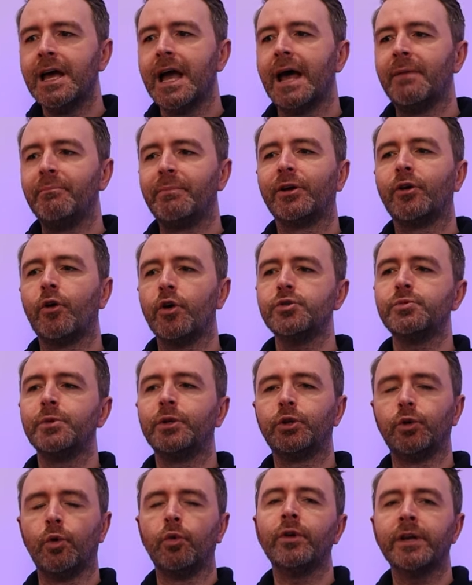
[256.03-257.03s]
And because we
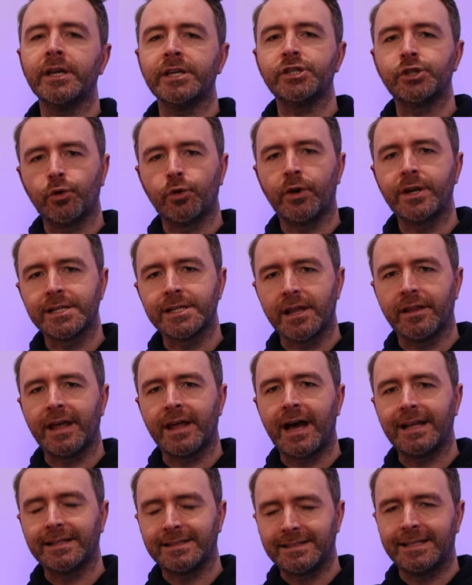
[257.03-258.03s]
don't get stories like
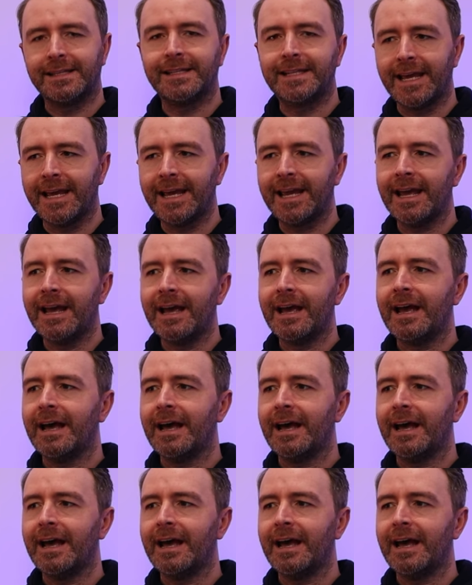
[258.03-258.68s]
that today,